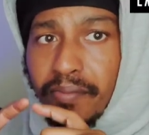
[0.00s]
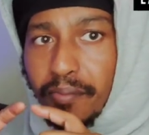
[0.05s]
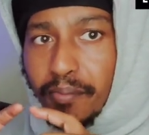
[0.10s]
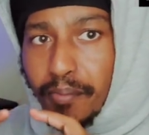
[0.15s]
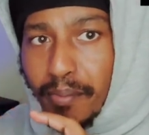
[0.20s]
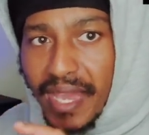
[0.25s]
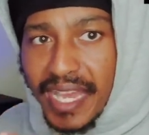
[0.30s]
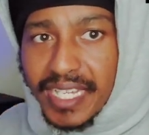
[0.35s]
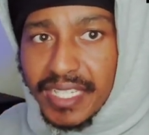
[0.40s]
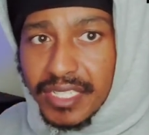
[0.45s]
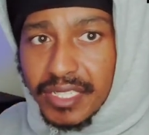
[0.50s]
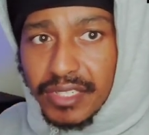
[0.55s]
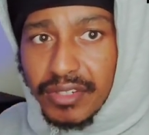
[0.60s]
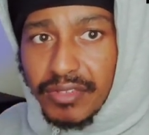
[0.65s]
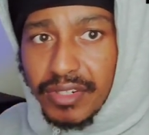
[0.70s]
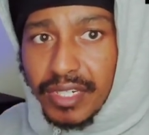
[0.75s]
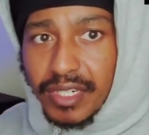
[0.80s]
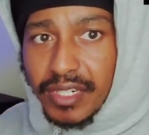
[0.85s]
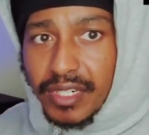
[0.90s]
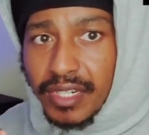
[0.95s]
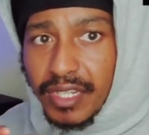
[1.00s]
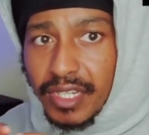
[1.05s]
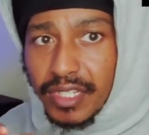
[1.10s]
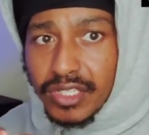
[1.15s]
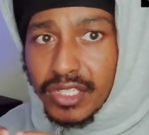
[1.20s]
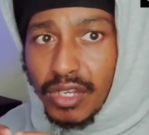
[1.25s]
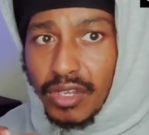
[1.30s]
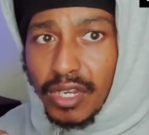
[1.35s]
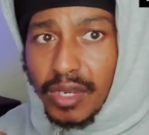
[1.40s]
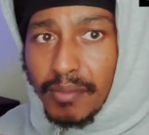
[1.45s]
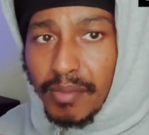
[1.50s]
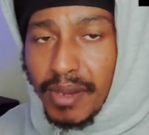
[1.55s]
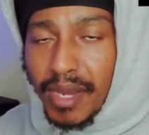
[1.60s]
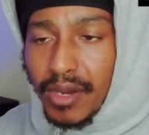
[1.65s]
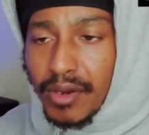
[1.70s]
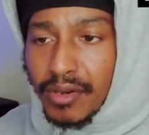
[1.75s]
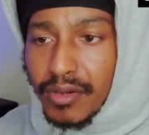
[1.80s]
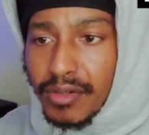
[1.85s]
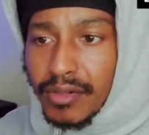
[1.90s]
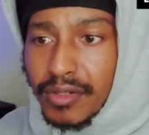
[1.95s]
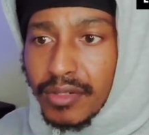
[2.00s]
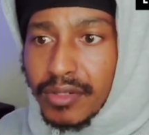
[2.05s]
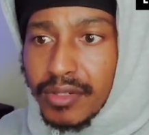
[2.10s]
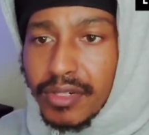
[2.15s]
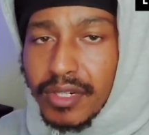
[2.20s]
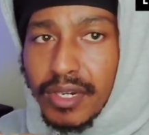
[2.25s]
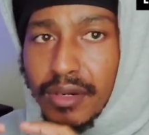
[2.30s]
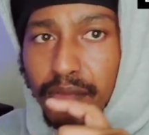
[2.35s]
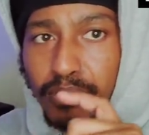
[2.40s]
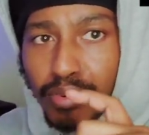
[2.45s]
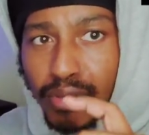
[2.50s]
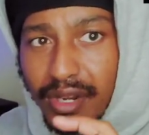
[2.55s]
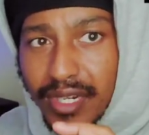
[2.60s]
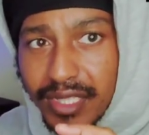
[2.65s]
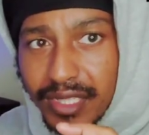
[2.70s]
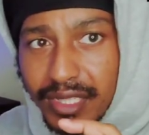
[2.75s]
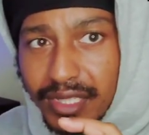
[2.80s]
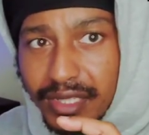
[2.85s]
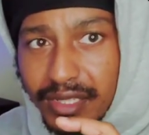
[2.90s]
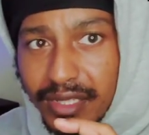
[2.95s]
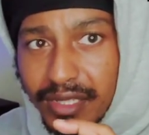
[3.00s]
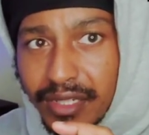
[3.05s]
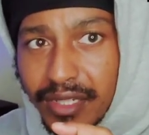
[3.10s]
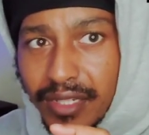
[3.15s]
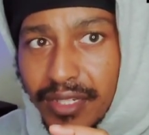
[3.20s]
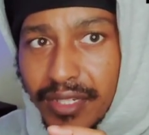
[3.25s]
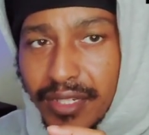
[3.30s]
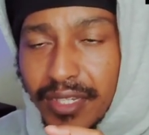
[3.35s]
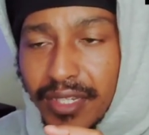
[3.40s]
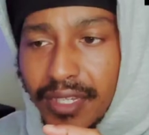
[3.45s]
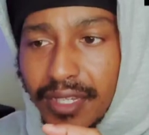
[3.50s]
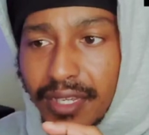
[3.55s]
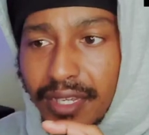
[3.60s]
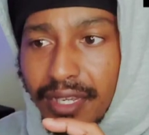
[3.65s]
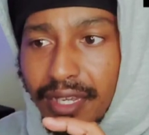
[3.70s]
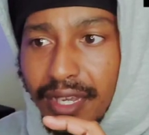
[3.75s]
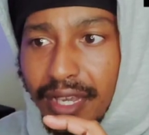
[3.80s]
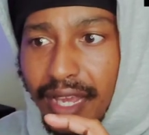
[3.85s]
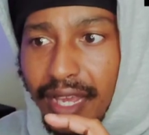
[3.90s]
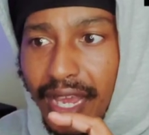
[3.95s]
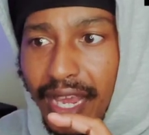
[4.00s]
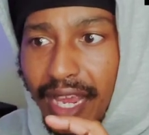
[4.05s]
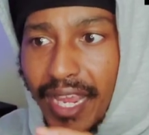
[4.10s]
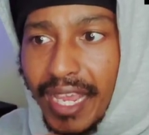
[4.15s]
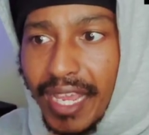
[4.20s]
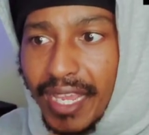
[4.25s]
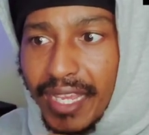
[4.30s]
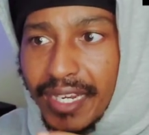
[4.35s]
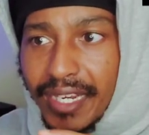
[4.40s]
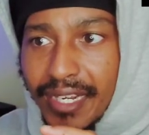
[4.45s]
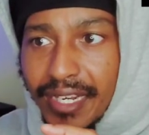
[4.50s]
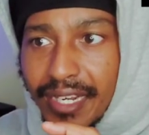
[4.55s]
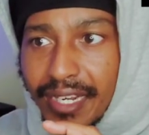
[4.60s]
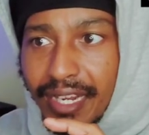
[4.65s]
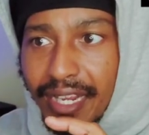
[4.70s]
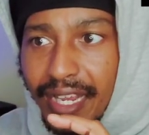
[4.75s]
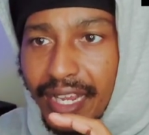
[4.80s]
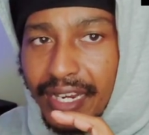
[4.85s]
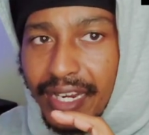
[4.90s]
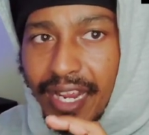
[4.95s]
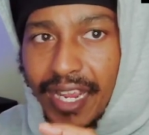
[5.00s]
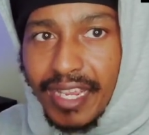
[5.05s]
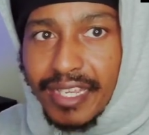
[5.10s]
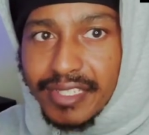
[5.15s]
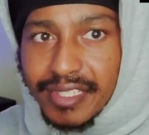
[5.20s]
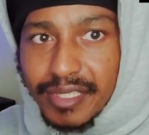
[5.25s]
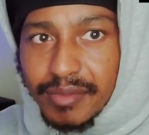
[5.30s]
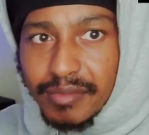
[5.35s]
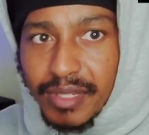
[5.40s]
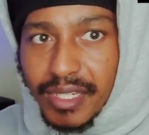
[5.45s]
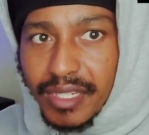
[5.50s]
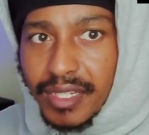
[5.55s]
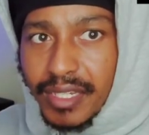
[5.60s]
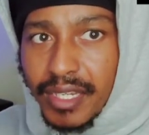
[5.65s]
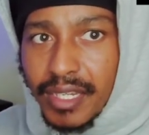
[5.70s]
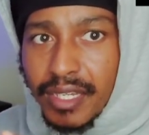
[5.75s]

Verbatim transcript: Mastering is all about compression and enhancement.